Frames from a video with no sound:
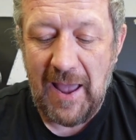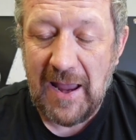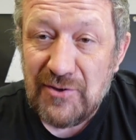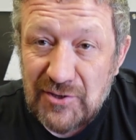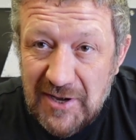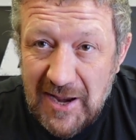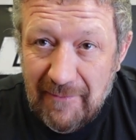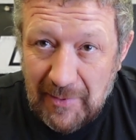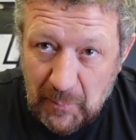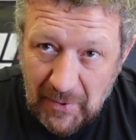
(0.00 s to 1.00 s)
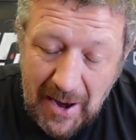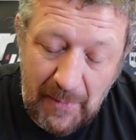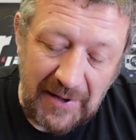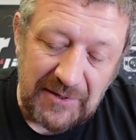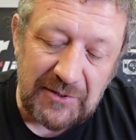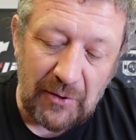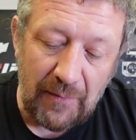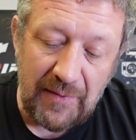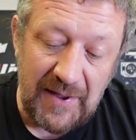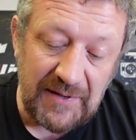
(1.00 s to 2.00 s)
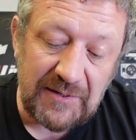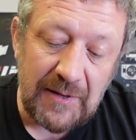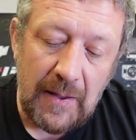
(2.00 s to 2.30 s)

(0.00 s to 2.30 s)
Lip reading: engineering prowess on this.